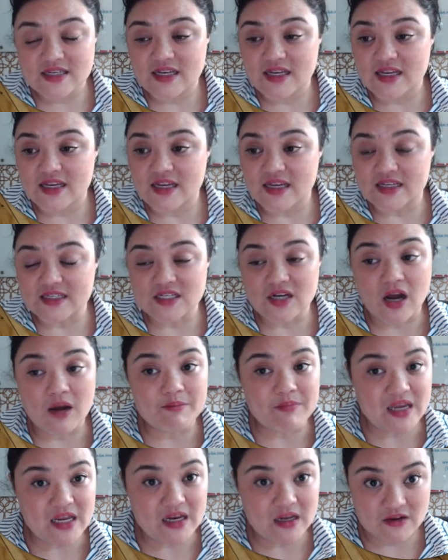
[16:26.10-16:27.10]
is not
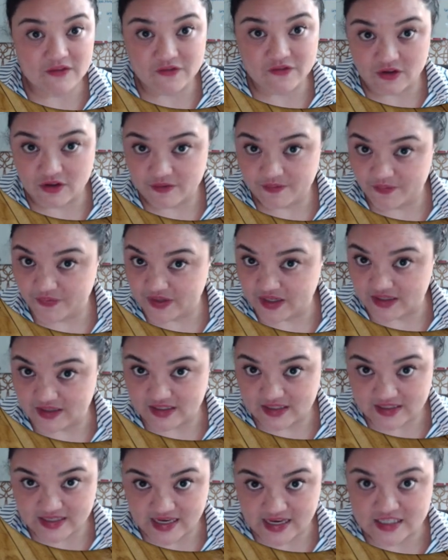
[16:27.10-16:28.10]
meaningful in this
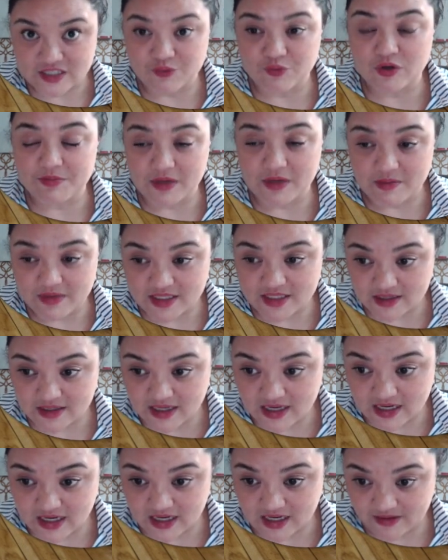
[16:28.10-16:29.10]
case and would be
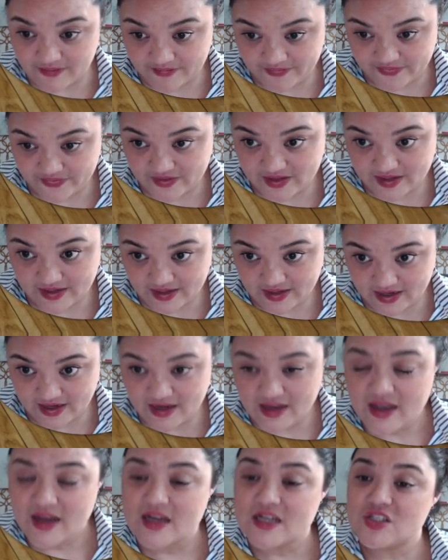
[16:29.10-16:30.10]
misleading. Okay,
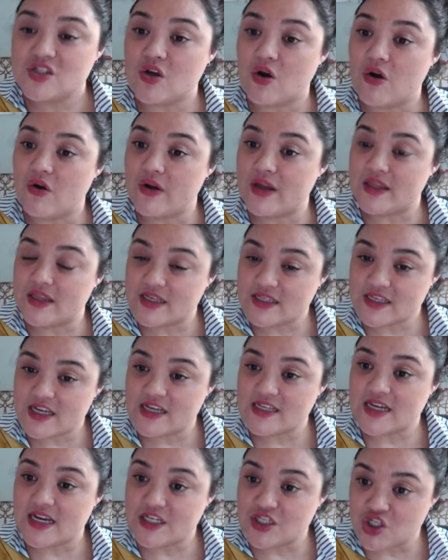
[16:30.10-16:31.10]
so in this case,
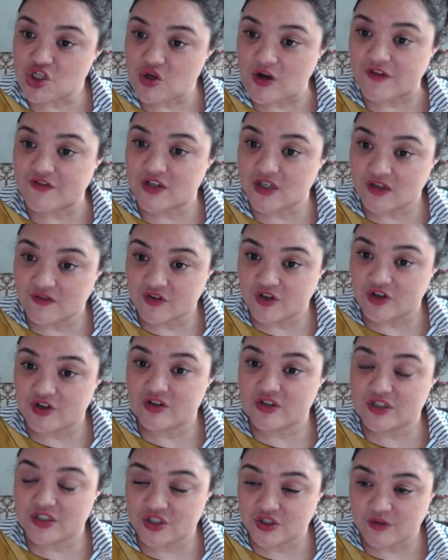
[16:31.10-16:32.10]
I do have to convert
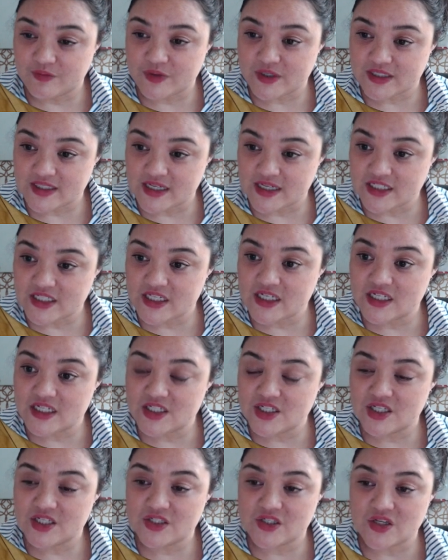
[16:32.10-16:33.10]
to a percentage.
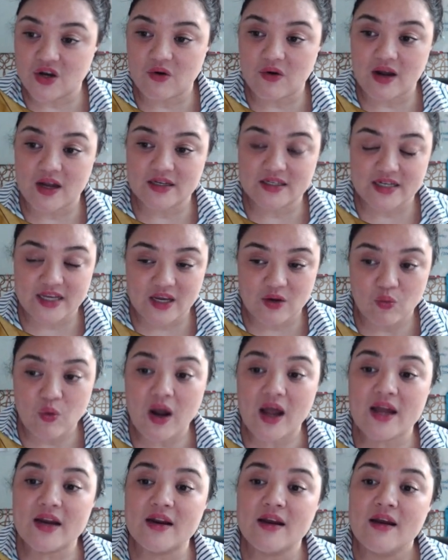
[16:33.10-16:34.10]
So on day
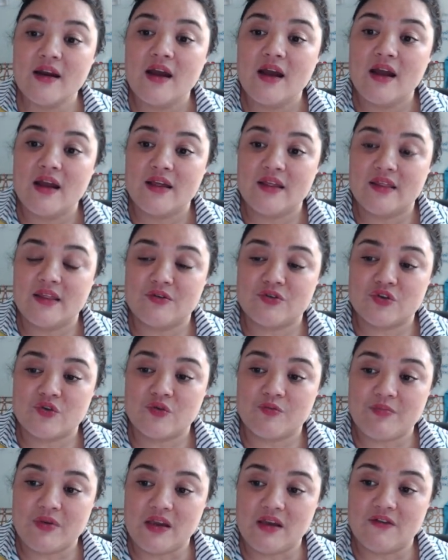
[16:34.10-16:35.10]
1, this would
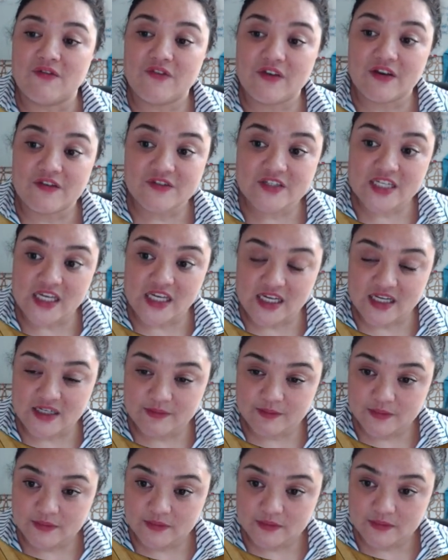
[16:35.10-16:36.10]
be 15,
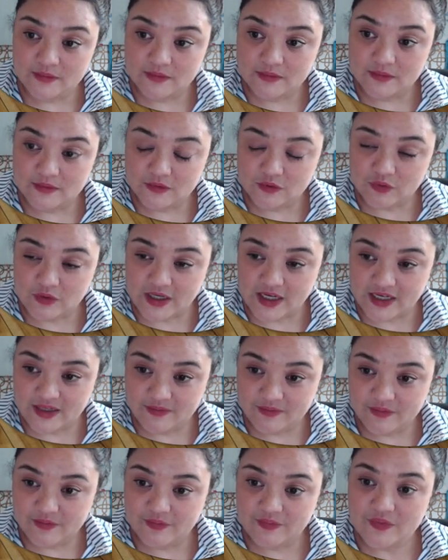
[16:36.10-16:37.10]
right,
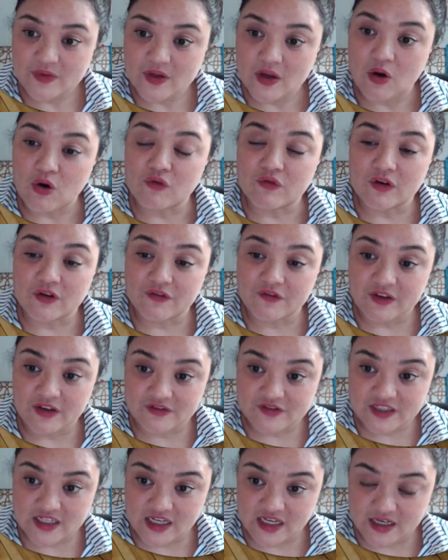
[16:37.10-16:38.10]
over
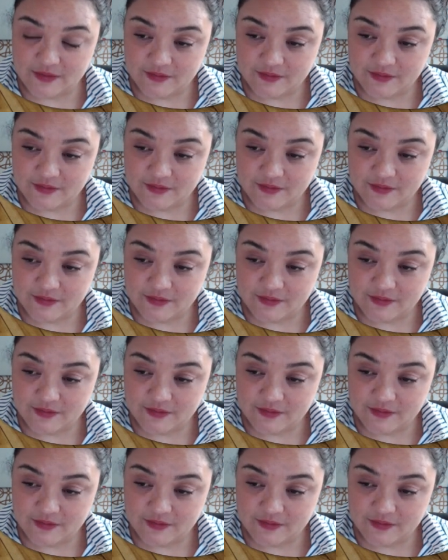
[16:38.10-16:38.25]
15